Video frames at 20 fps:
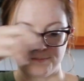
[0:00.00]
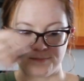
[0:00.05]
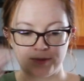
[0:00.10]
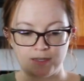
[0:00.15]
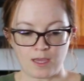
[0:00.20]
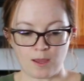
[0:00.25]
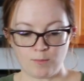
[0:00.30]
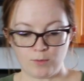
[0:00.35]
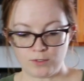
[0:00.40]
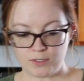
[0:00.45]

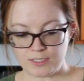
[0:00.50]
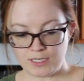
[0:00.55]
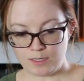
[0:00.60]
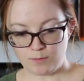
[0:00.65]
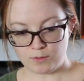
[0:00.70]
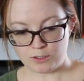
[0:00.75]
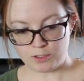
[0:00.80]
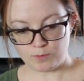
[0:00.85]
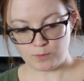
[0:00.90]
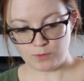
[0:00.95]
couple
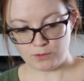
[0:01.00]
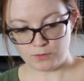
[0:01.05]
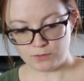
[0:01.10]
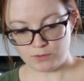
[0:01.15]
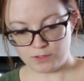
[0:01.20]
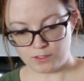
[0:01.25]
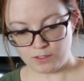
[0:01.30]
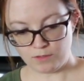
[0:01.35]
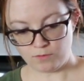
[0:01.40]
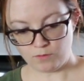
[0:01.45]

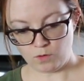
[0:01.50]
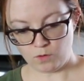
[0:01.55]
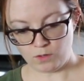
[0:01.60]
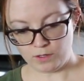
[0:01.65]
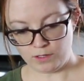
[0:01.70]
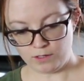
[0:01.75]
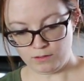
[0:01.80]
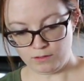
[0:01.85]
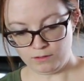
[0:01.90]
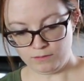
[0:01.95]
tablespoons of
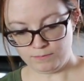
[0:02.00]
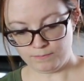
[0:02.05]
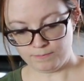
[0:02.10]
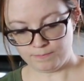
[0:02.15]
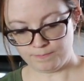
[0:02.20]
oil.